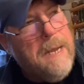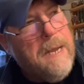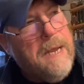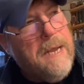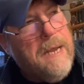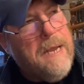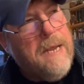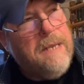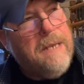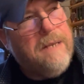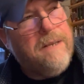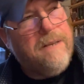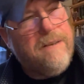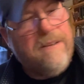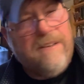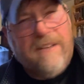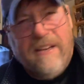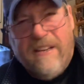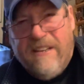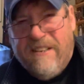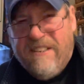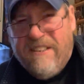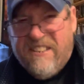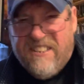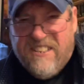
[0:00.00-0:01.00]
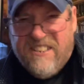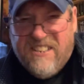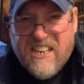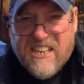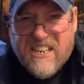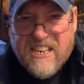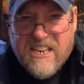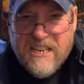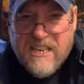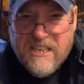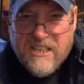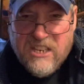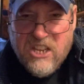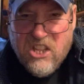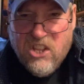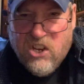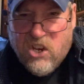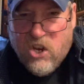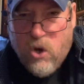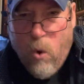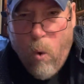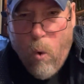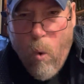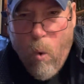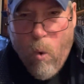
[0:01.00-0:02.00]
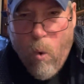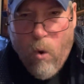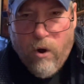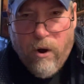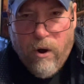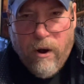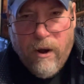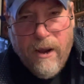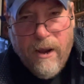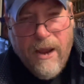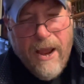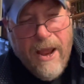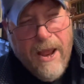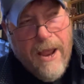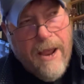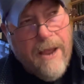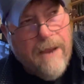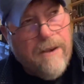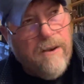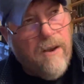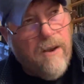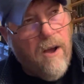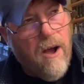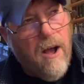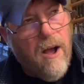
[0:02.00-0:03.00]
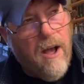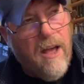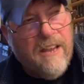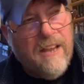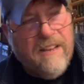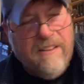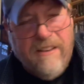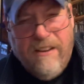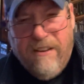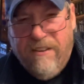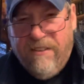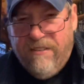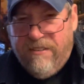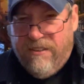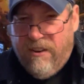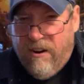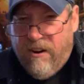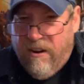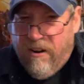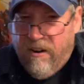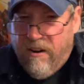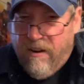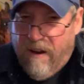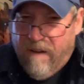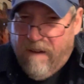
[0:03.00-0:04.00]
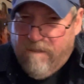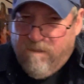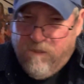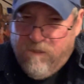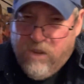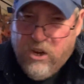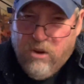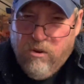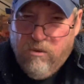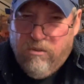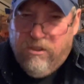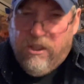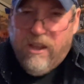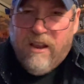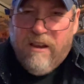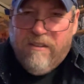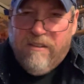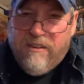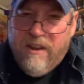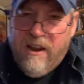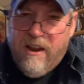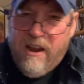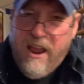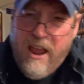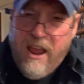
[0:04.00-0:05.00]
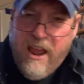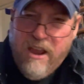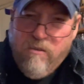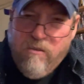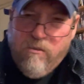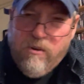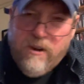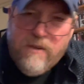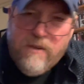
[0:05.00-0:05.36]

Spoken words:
it's sickening to the core. And these are a few things that Henry